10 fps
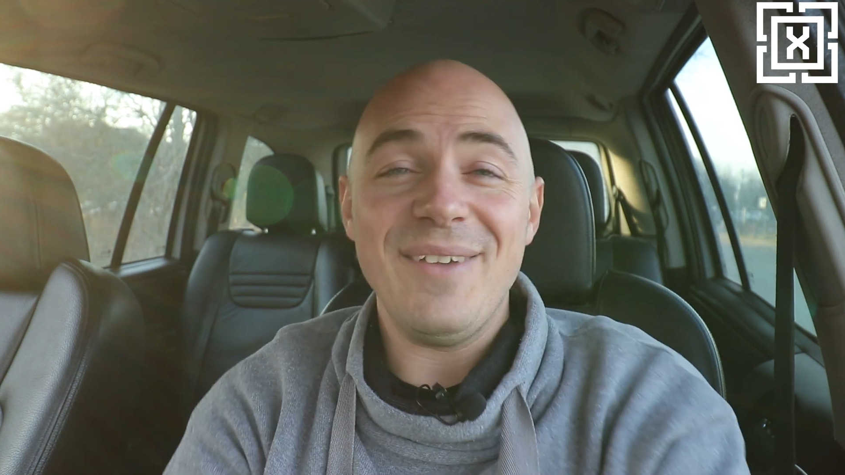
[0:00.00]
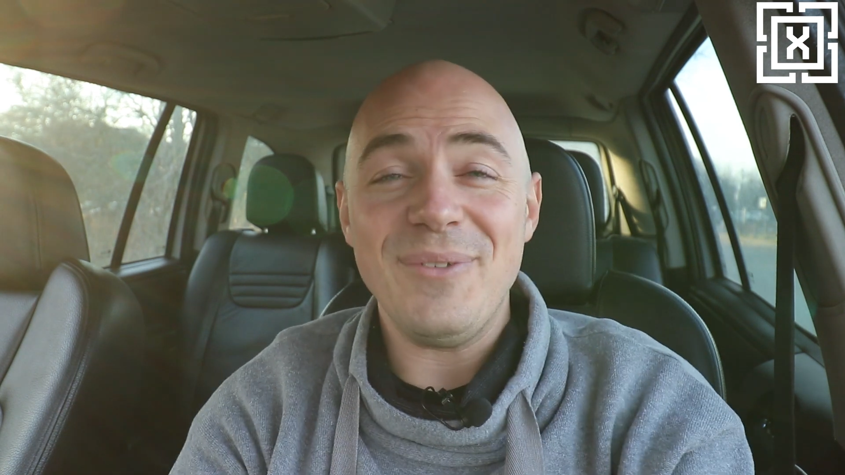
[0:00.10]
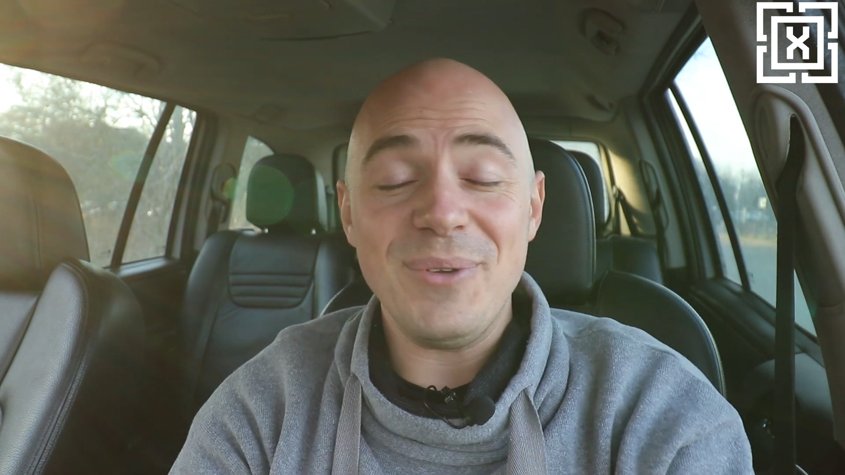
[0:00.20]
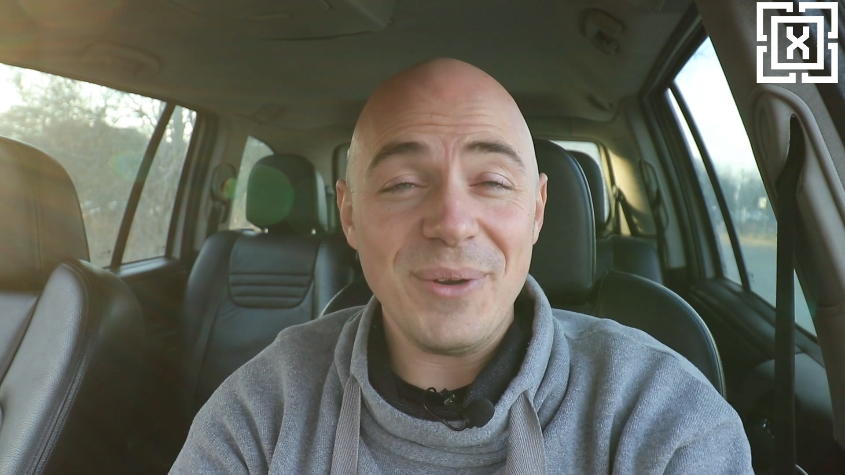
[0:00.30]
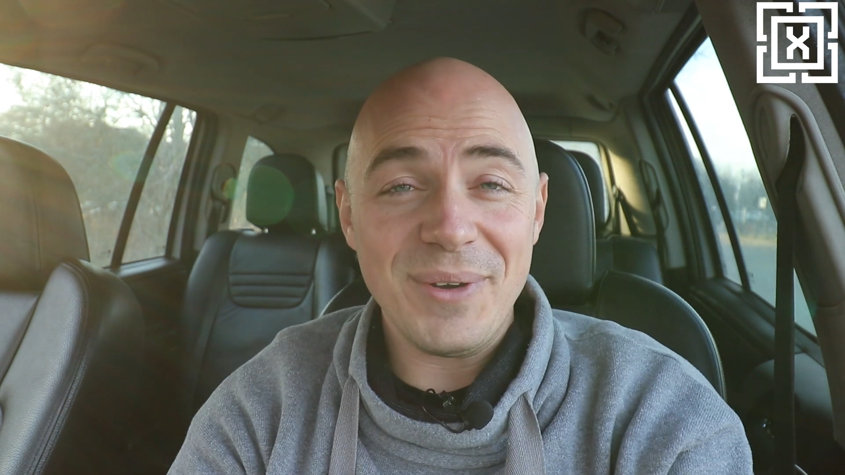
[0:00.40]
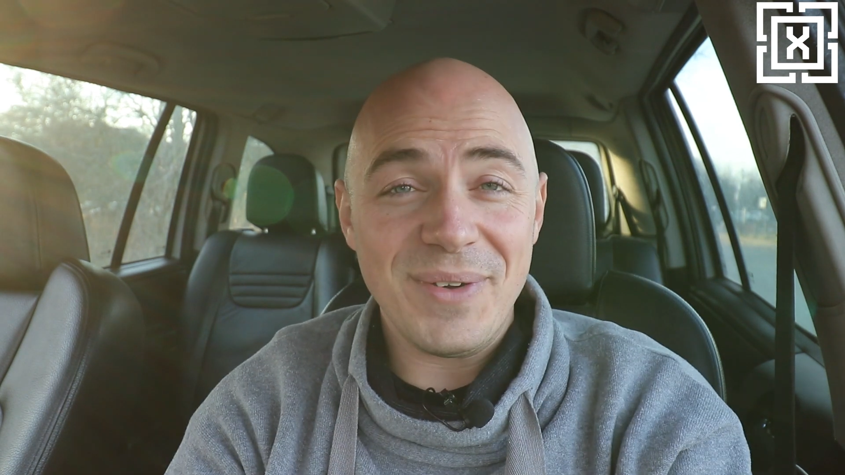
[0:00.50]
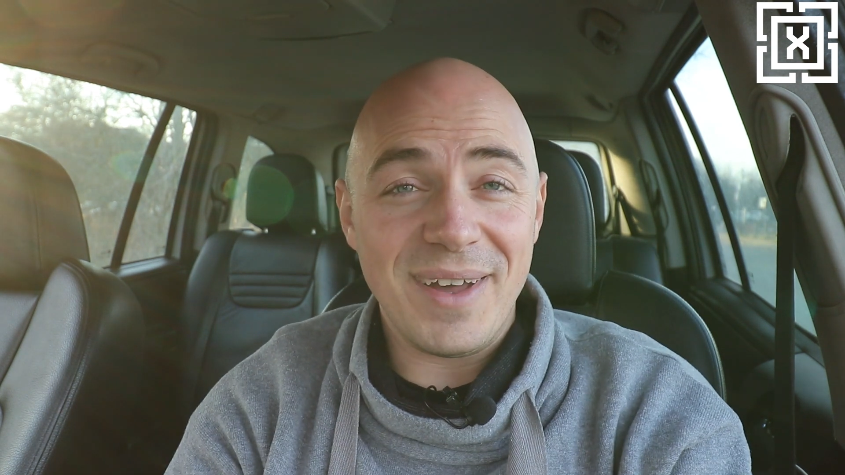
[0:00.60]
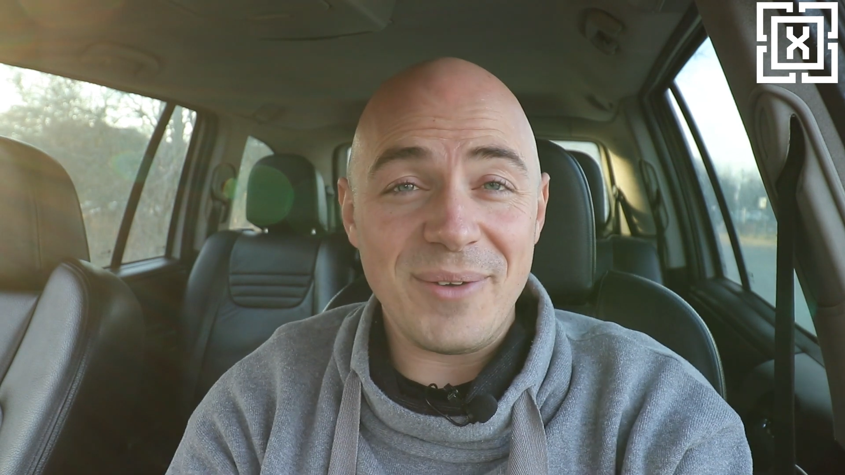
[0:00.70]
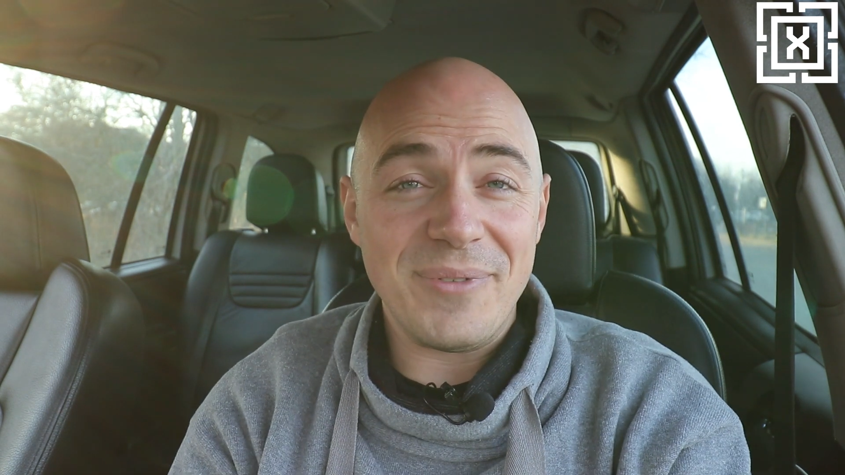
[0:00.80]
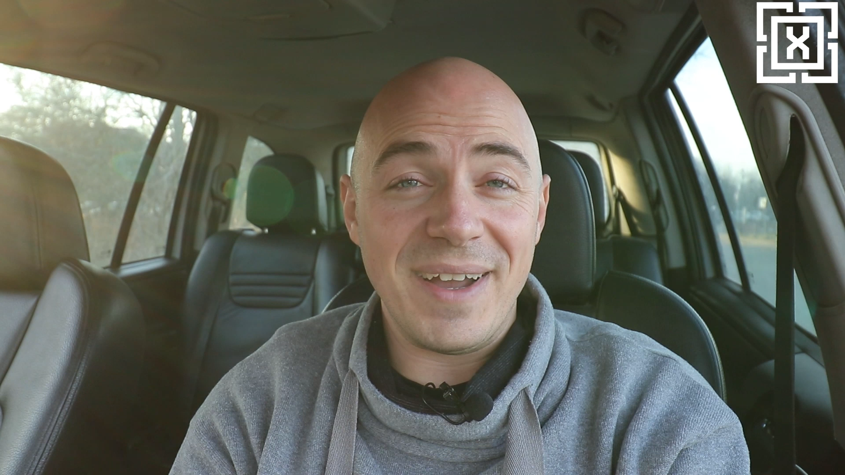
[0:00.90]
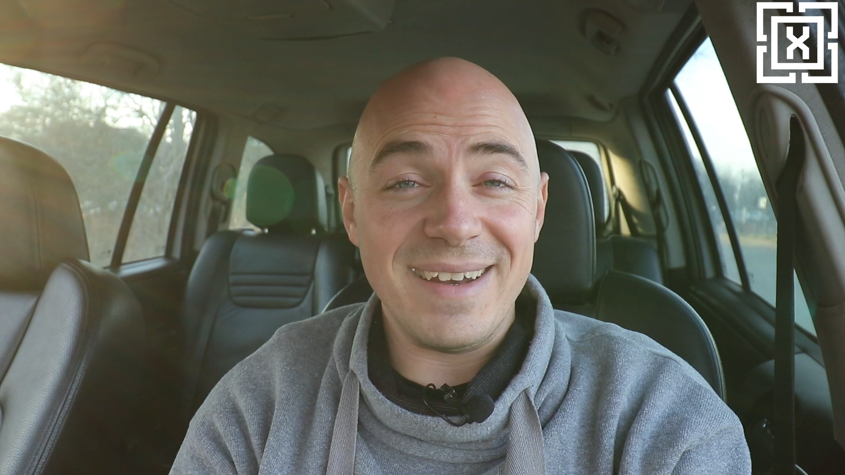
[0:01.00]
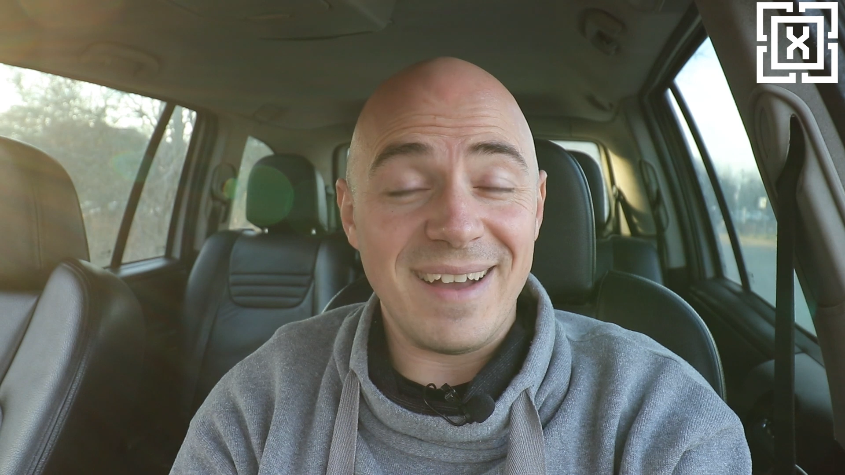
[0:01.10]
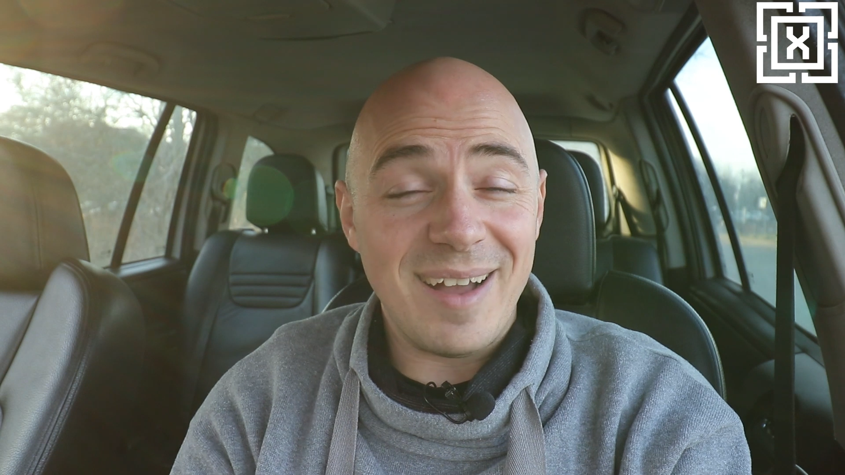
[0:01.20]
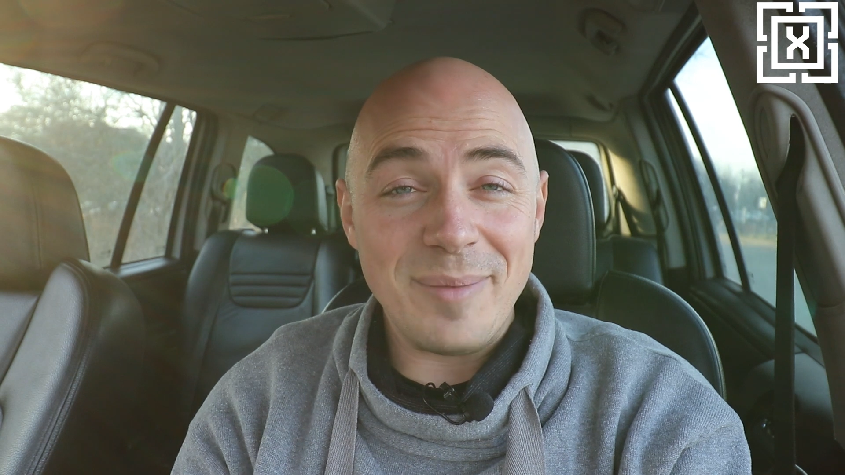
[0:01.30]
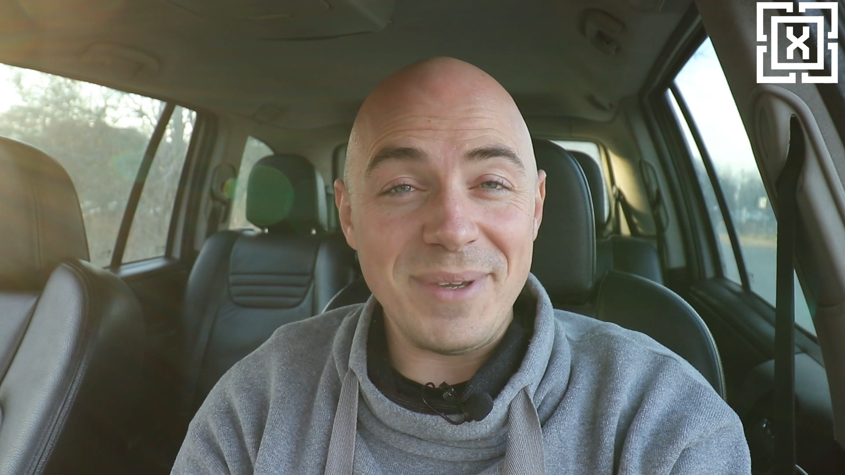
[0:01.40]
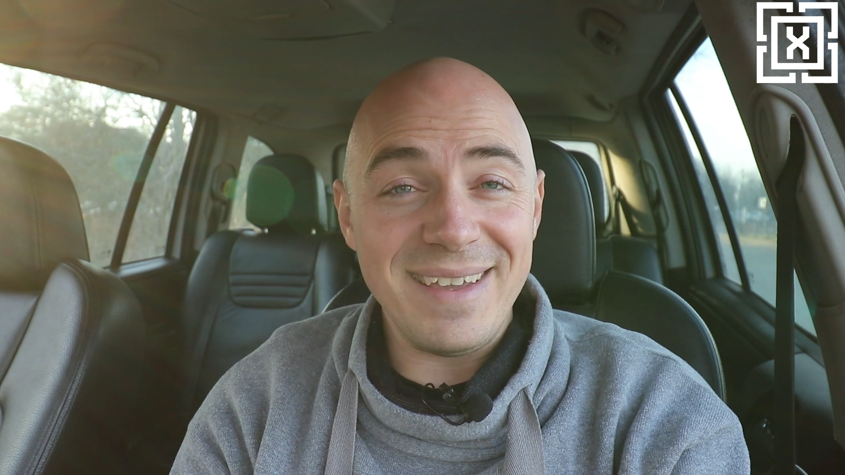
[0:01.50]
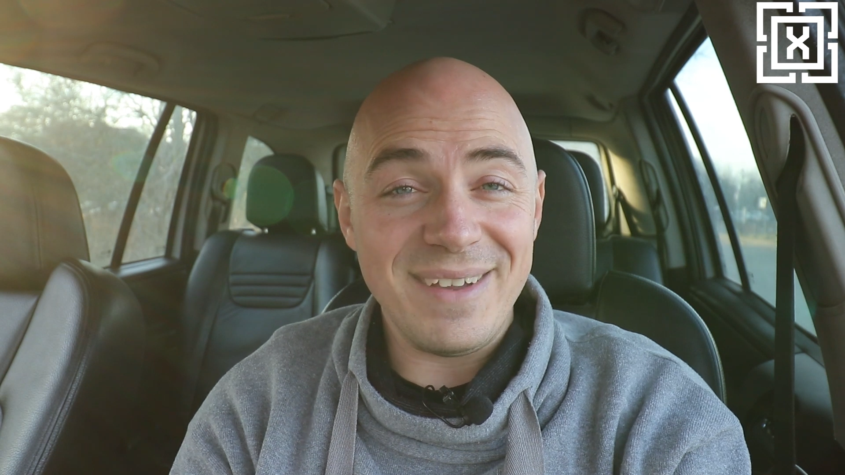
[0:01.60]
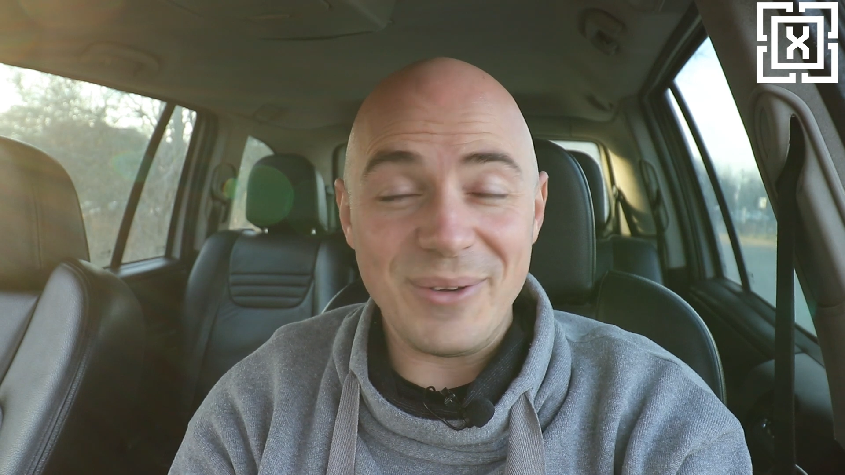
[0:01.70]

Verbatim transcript: if you don't know how to find a hobby,